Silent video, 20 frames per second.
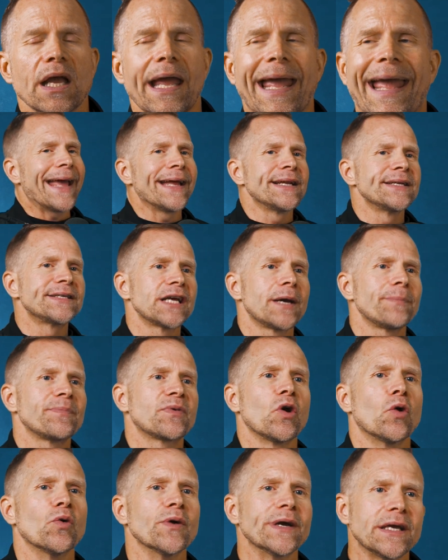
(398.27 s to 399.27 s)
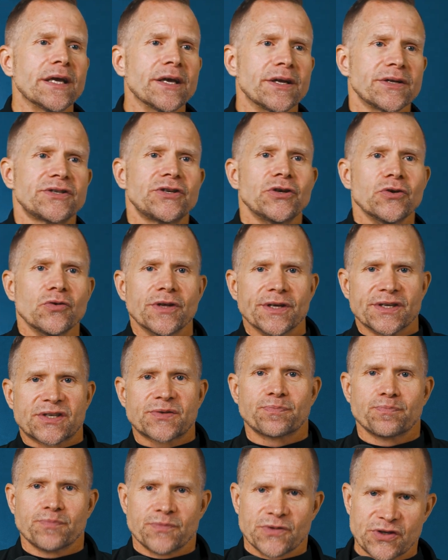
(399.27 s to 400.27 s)
ends up going into
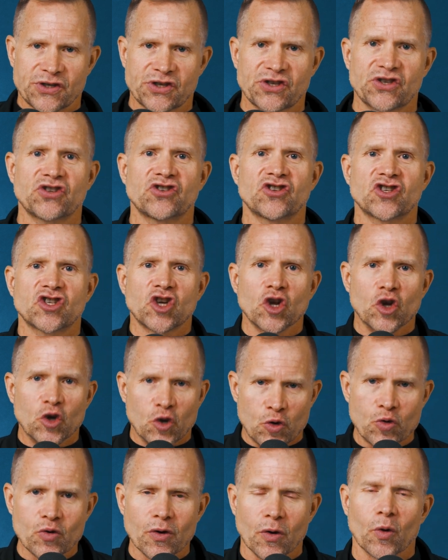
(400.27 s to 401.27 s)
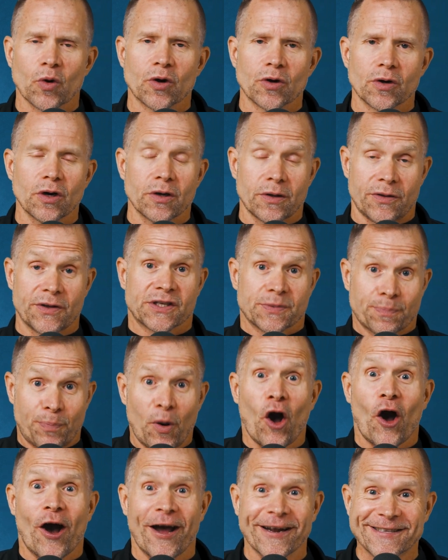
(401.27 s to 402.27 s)
this stew or this
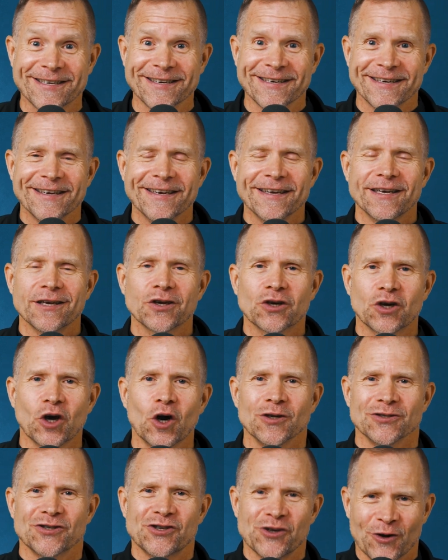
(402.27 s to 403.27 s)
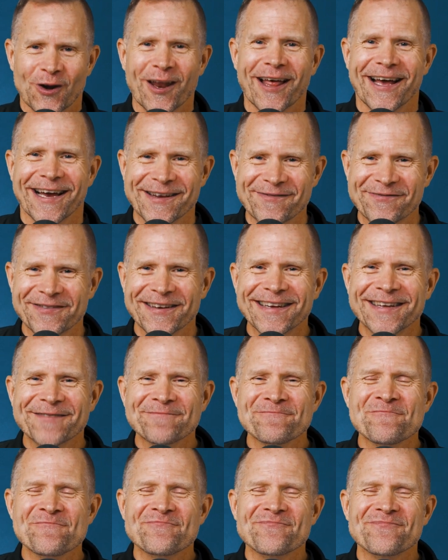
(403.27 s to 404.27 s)
pot called your life.
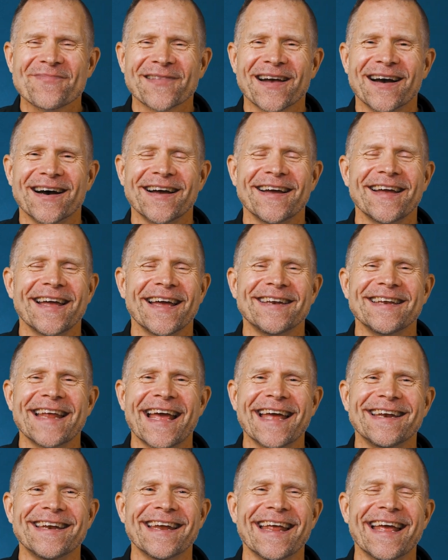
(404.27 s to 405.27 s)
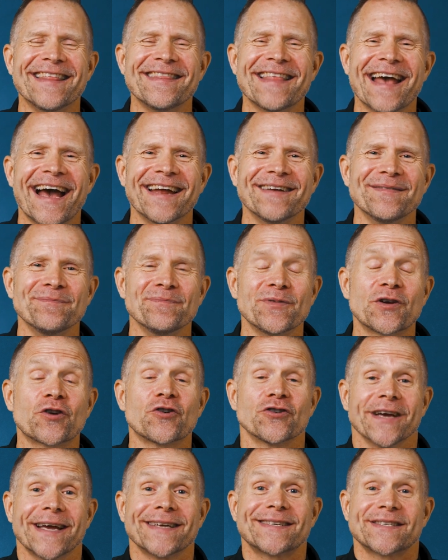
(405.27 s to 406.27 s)
And that
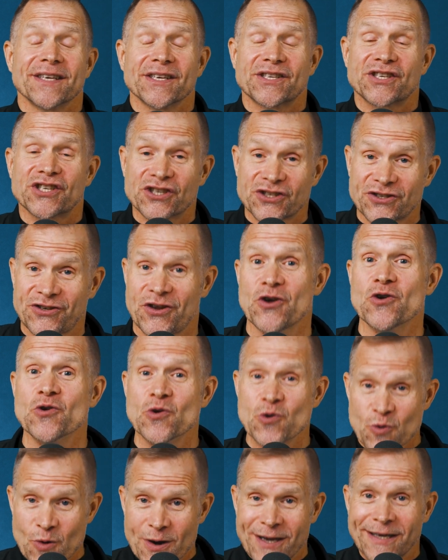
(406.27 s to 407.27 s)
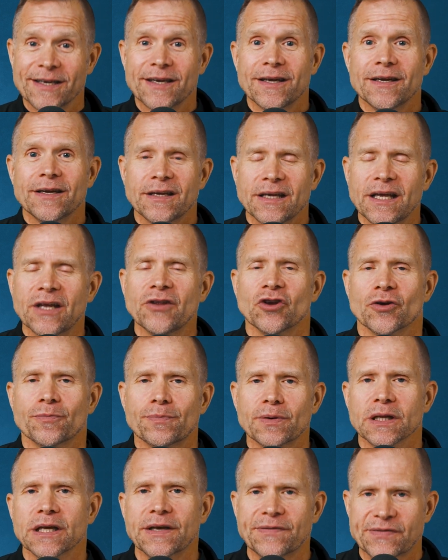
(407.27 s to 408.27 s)
creates this stew in your
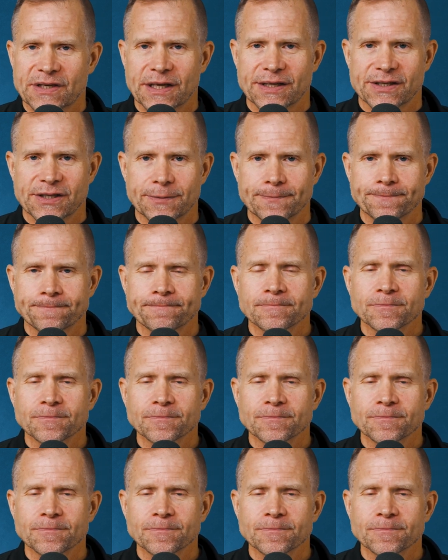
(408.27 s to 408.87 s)
belief system.